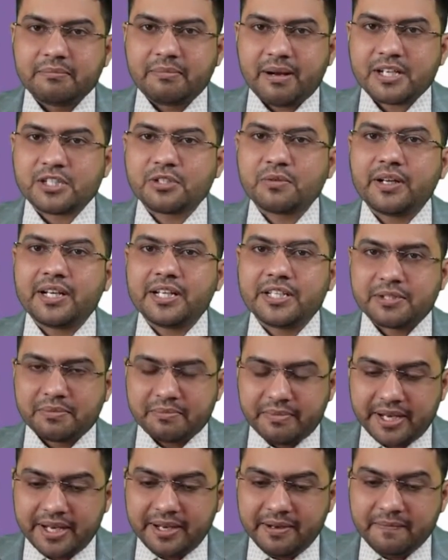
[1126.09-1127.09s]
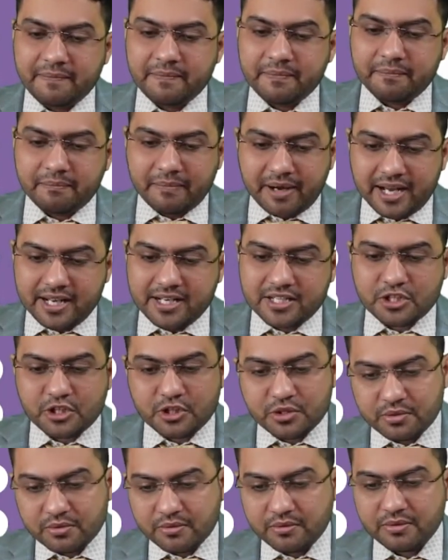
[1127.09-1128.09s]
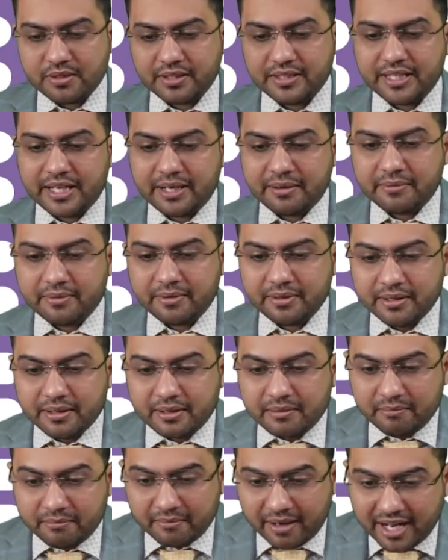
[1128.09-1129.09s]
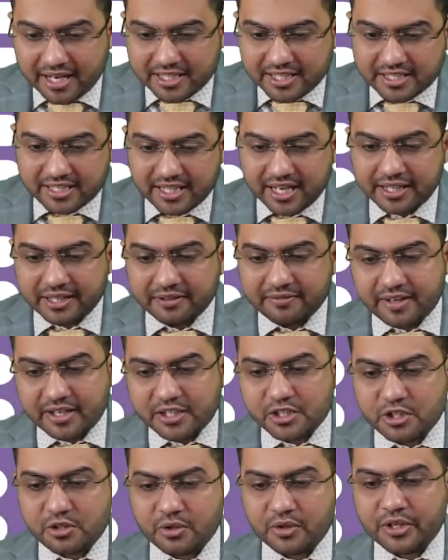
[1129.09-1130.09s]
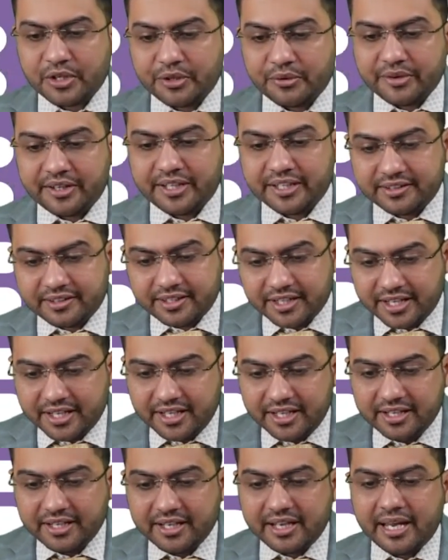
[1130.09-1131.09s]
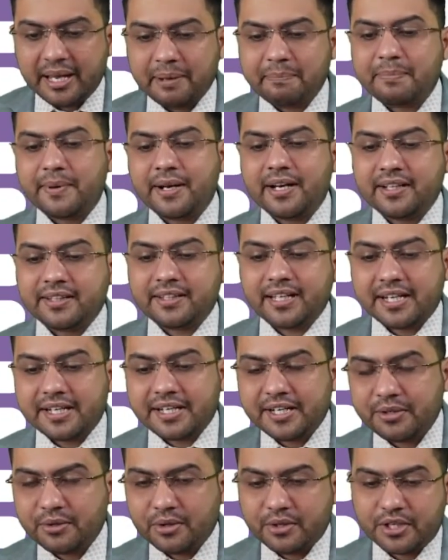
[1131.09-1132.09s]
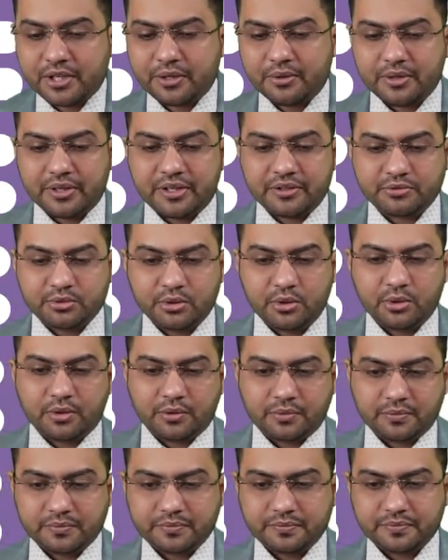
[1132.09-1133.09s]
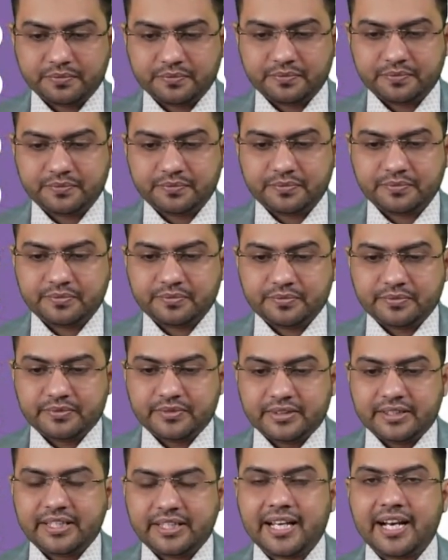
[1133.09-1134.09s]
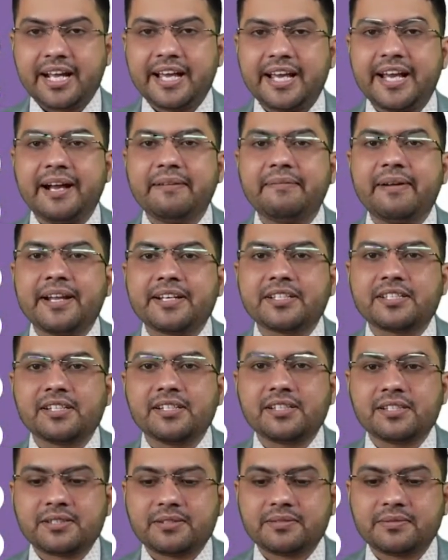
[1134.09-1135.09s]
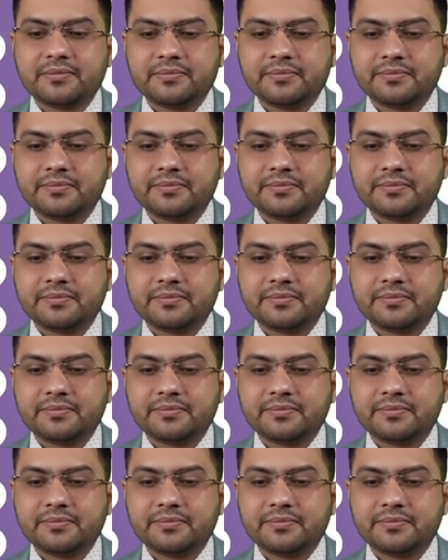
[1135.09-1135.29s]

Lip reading: First one is May, March, then March 31st 2023, April 30 2024. Can I have answers?